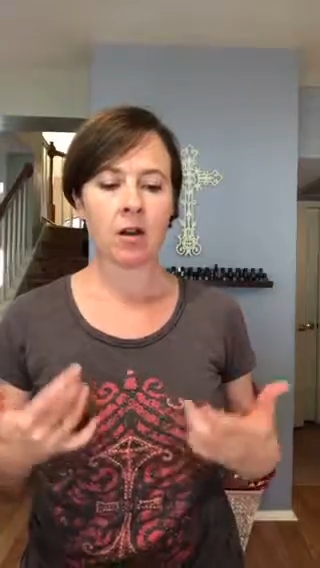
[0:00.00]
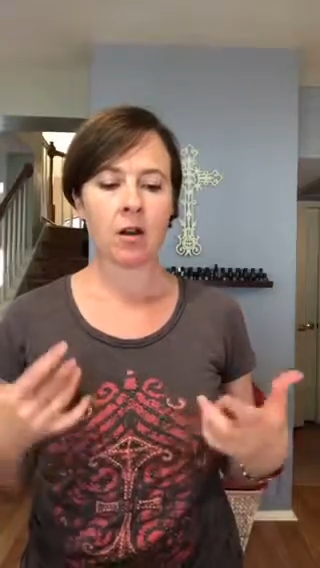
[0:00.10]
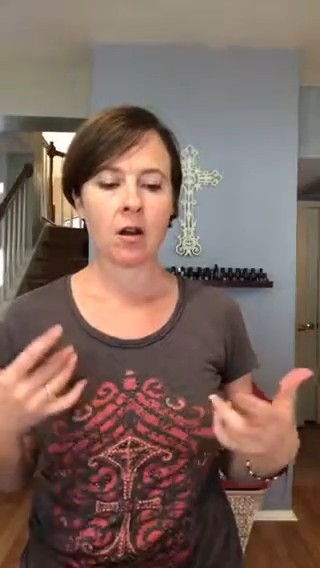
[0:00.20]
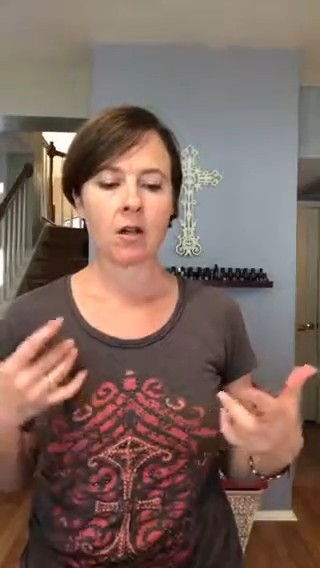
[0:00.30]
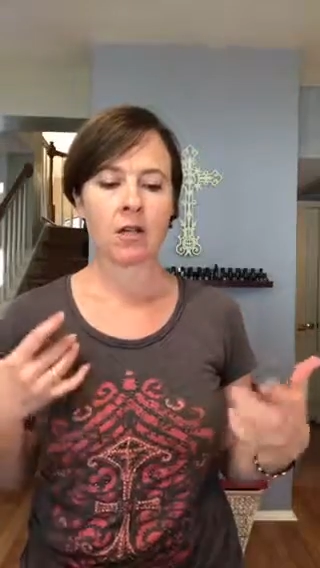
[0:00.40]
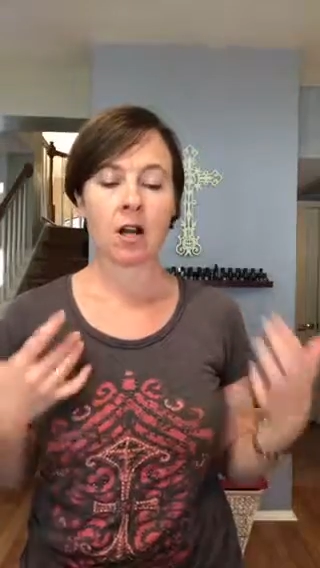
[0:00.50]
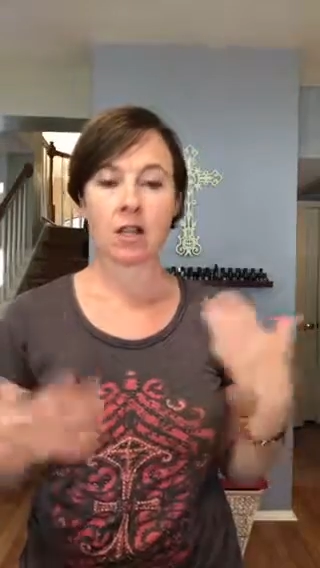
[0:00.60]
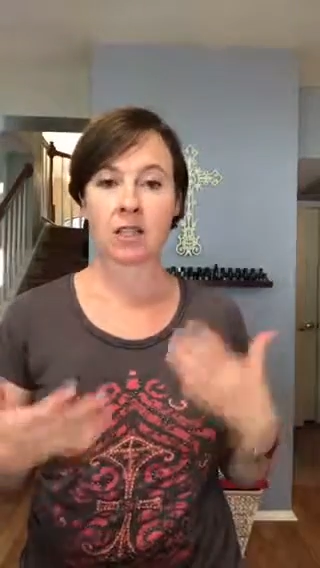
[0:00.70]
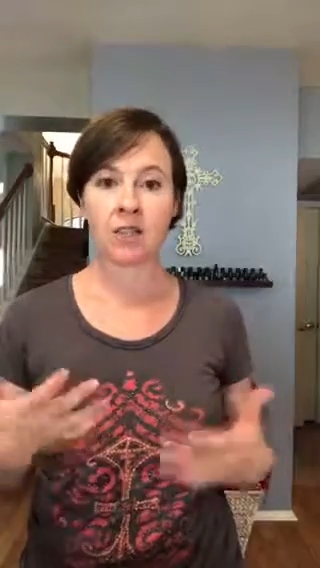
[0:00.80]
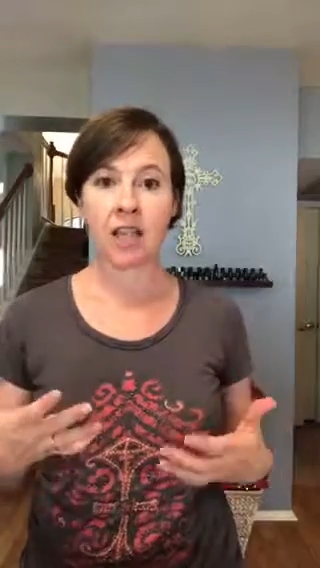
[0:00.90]
our
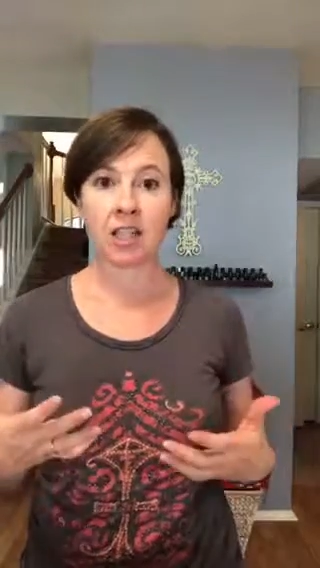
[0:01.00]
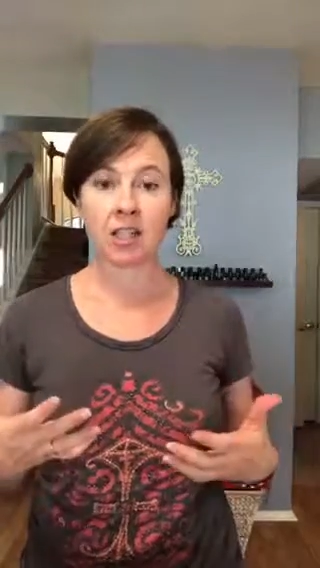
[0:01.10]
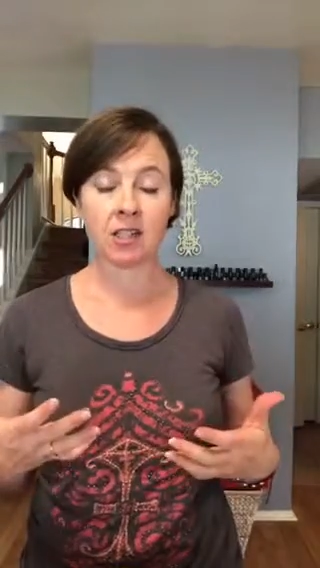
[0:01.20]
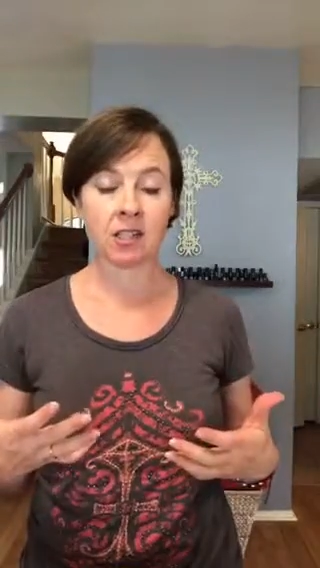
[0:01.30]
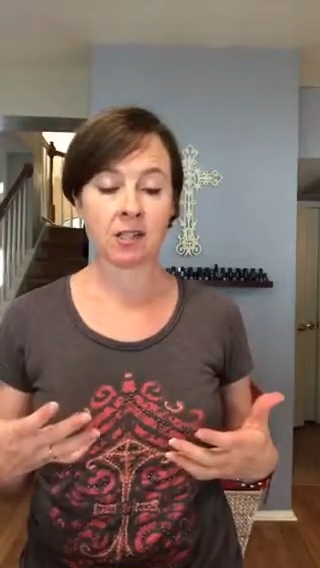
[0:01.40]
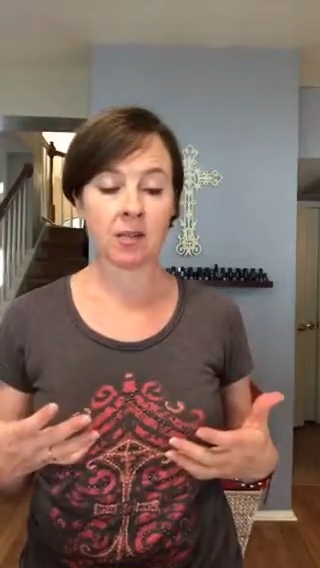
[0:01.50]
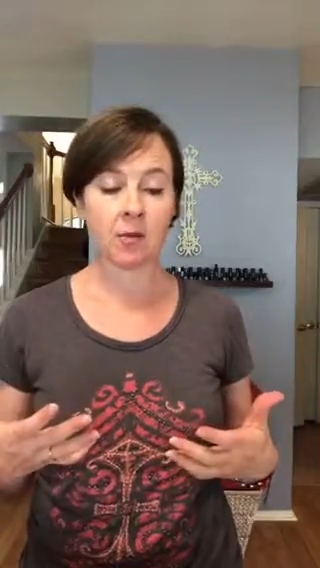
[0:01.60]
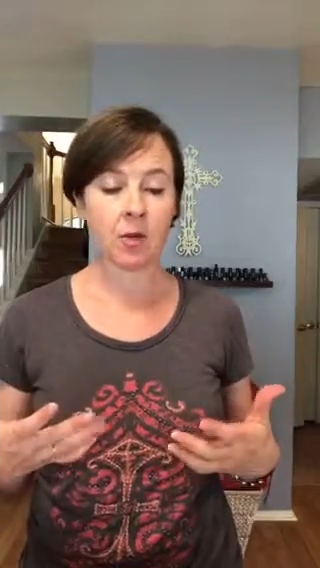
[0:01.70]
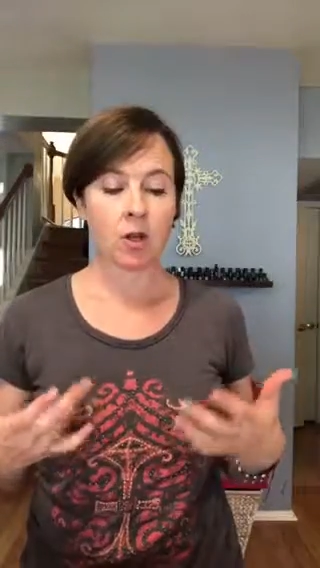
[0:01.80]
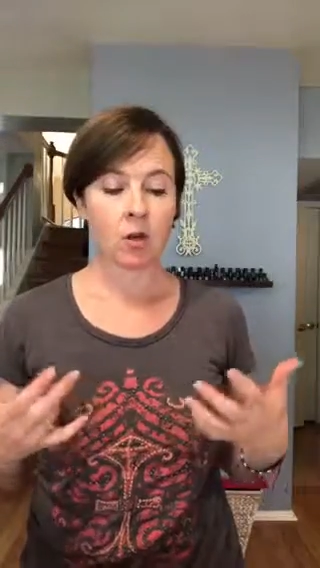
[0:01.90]
detoxification
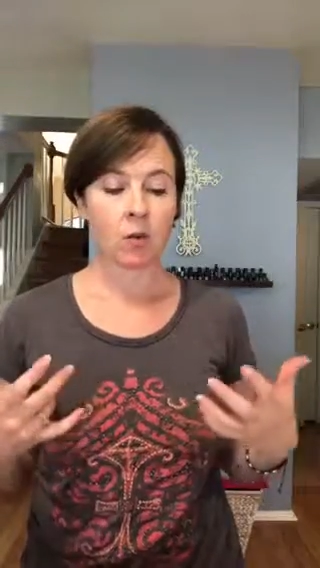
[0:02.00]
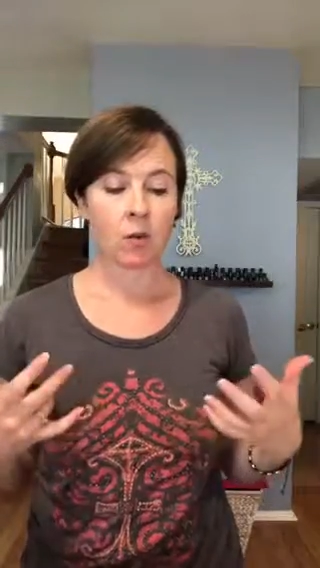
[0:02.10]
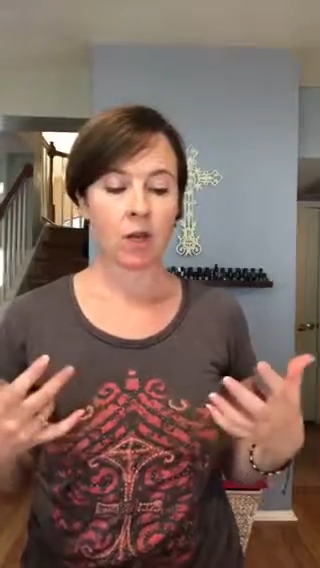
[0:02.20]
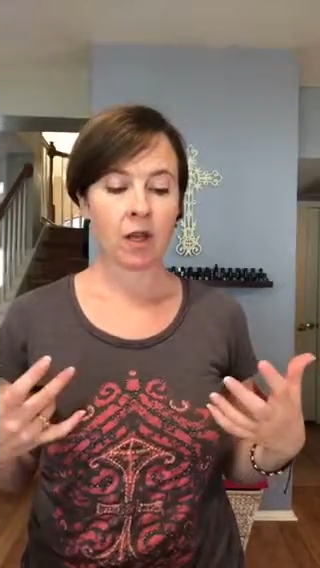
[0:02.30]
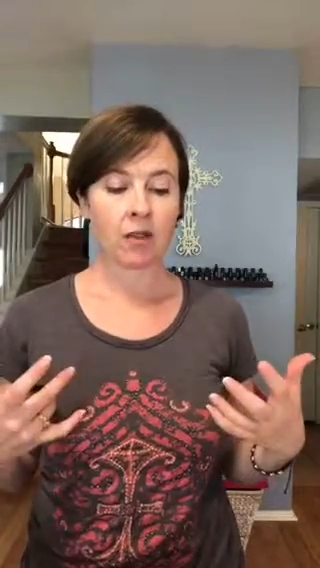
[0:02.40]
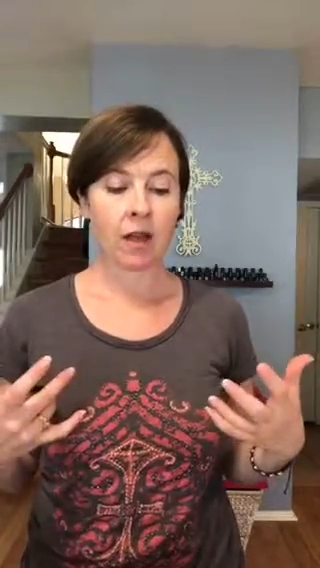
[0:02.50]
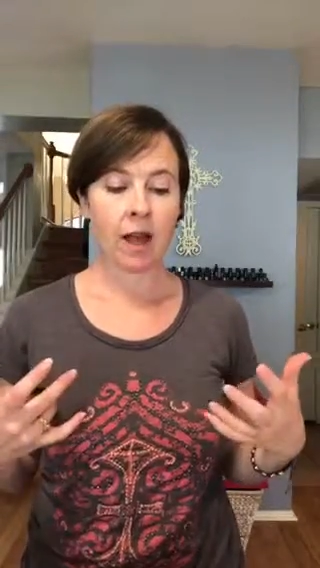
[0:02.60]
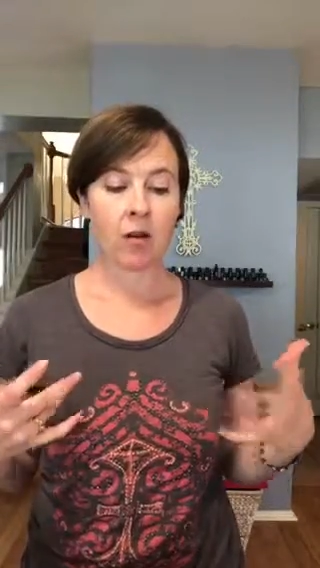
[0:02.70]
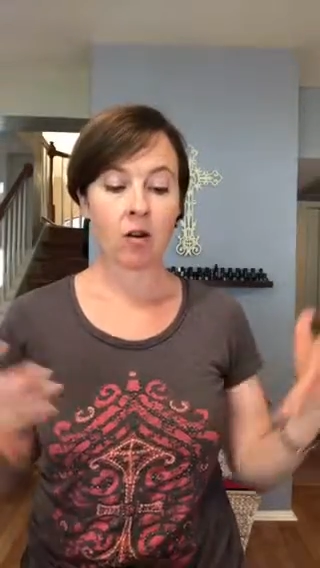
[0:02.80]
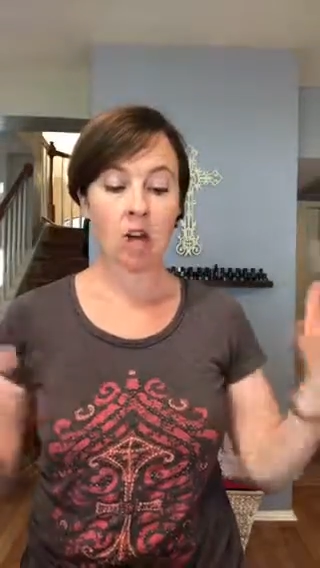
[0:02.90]
system, with
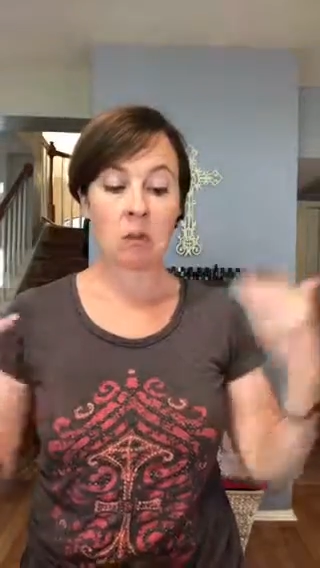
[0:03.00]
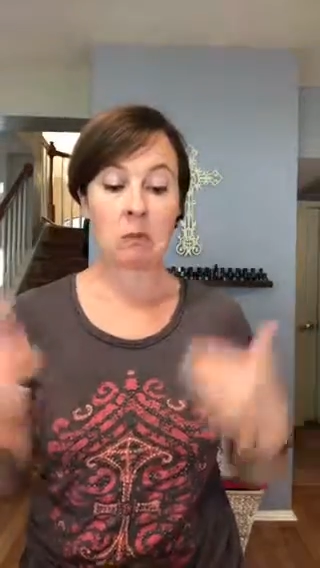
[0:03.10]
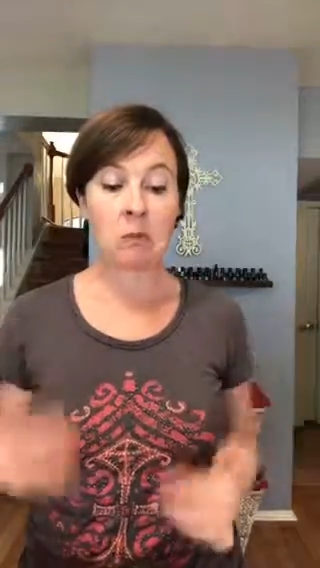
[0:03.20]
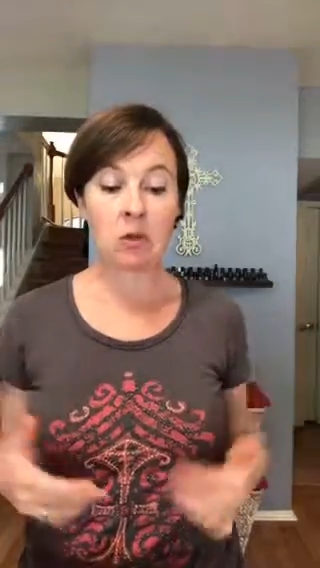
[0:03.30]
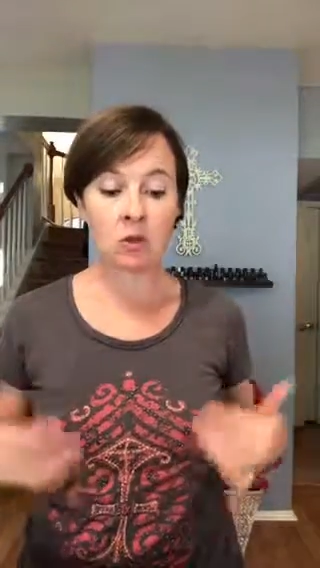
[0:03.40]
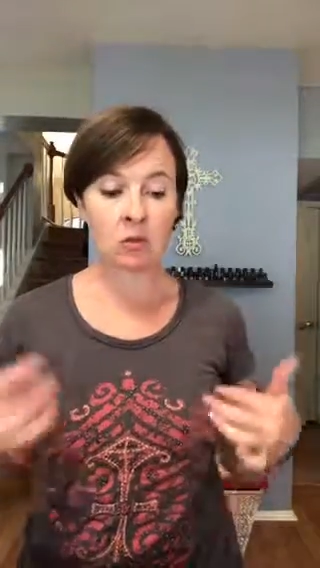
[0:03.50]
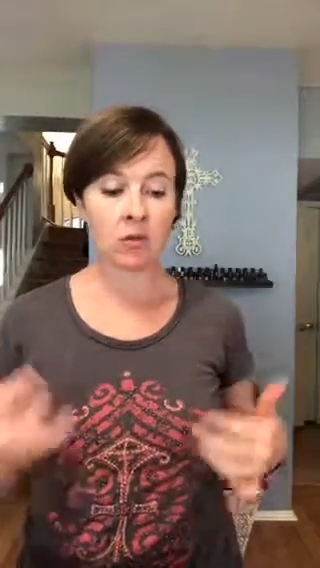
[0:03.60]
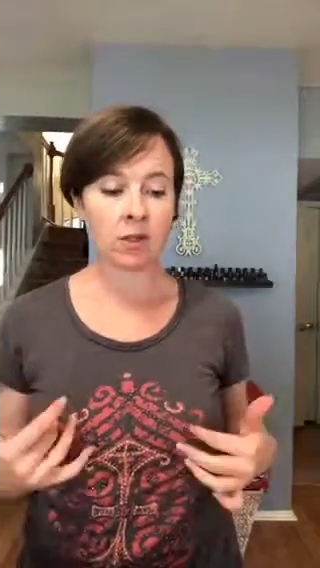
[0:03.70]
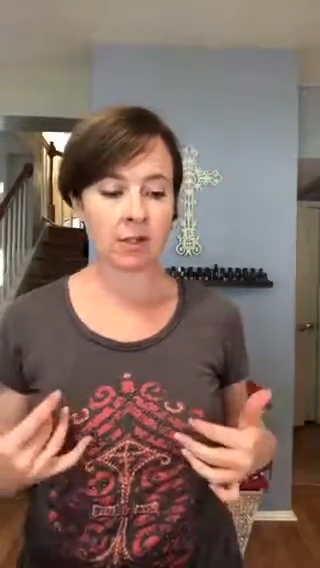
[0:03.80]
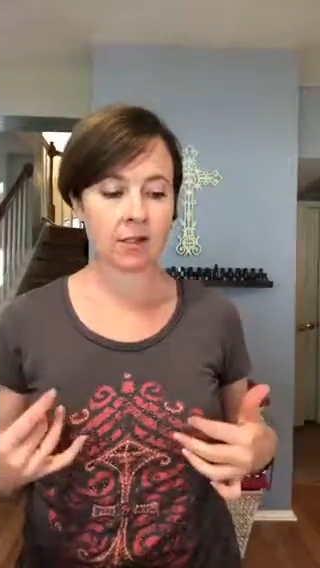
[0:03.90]
our
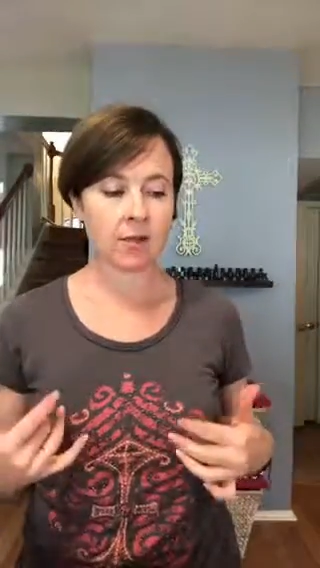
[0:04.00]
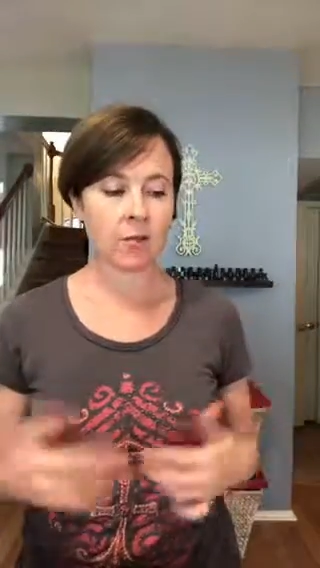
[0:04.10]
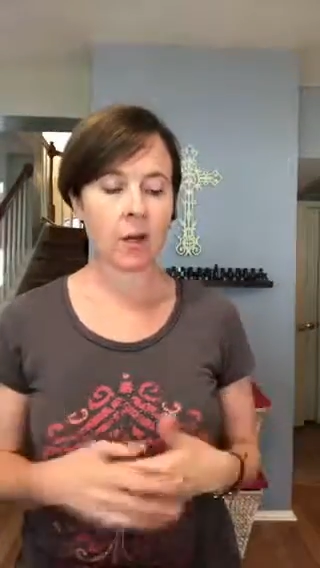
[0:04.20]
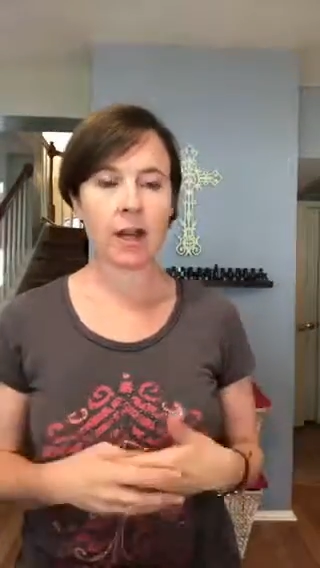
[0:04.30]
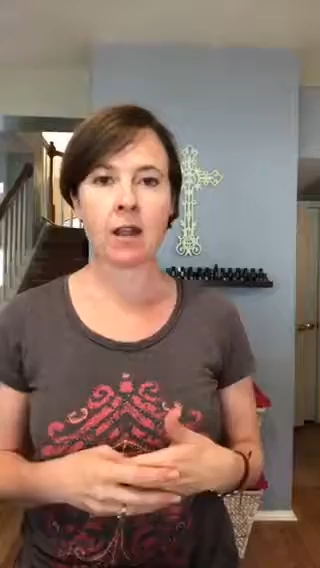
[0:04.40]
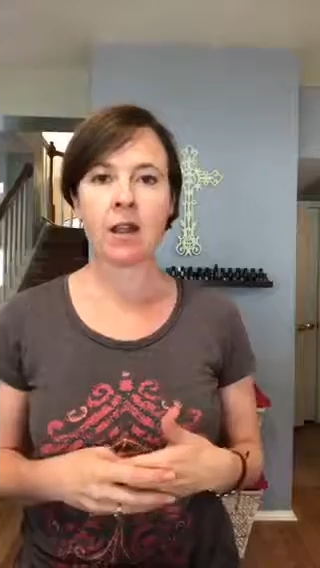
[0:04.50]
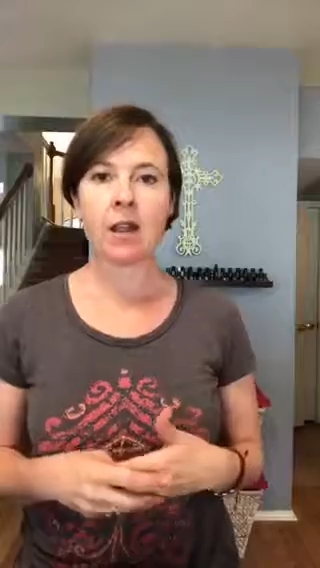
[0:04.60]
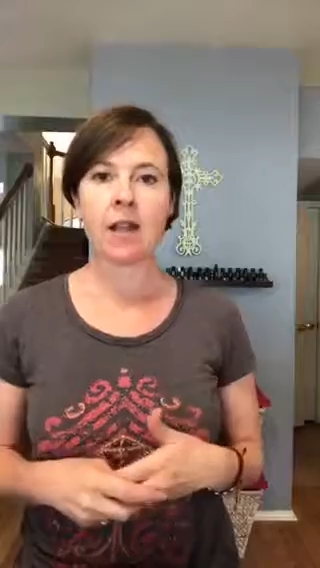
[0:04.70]
immune system, right?